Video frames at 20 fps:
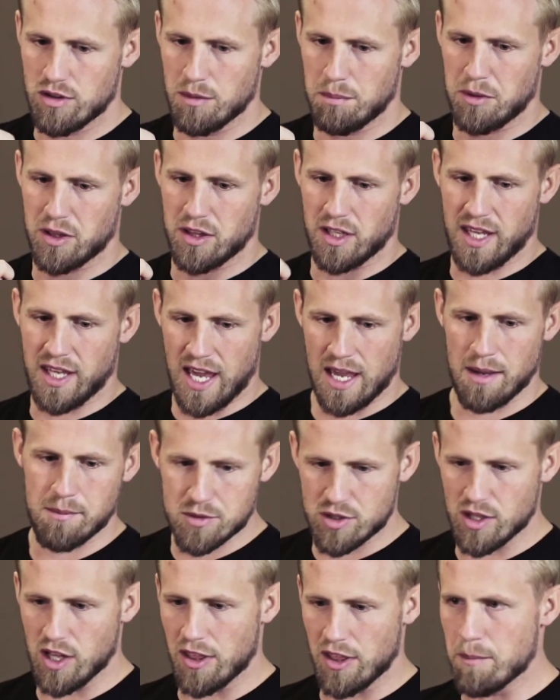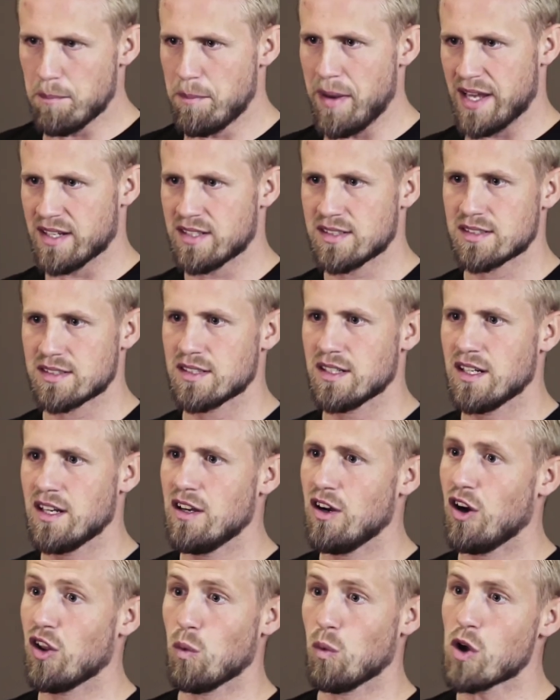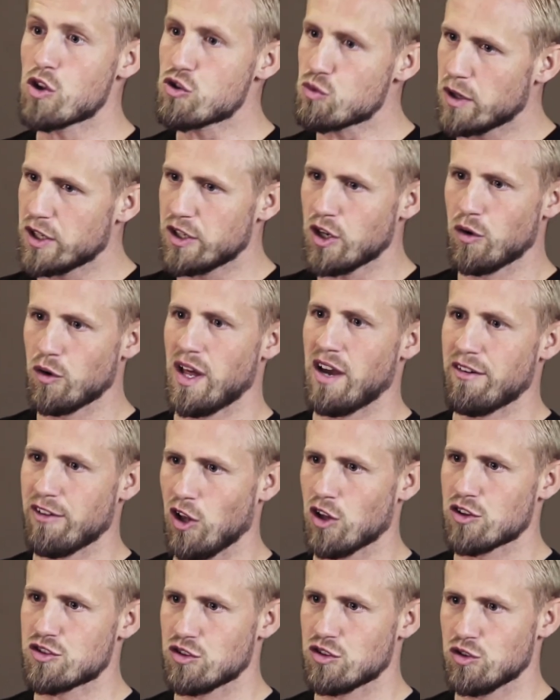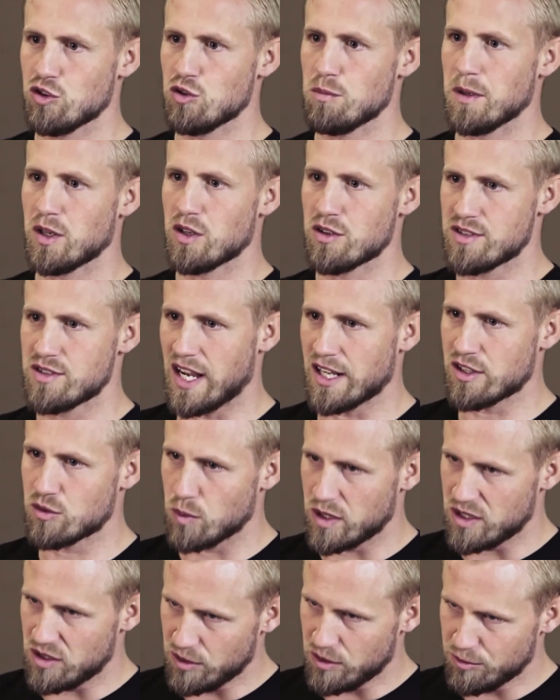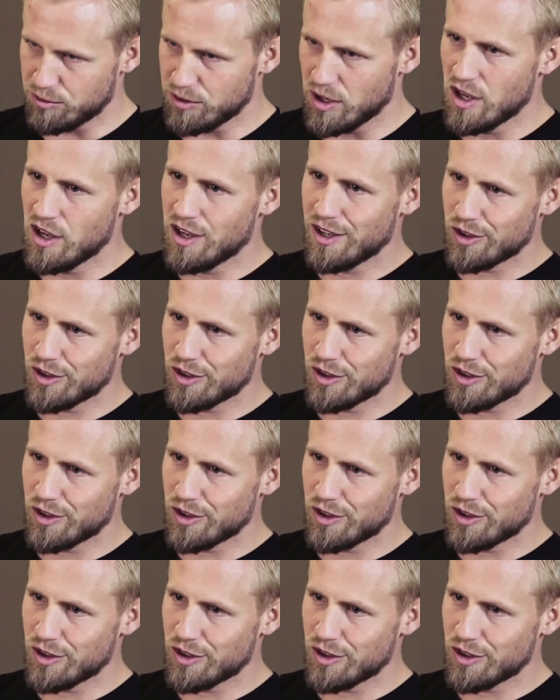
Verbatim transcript: The, the games that are the best are the ones where you don't have a lot to do because that's when you've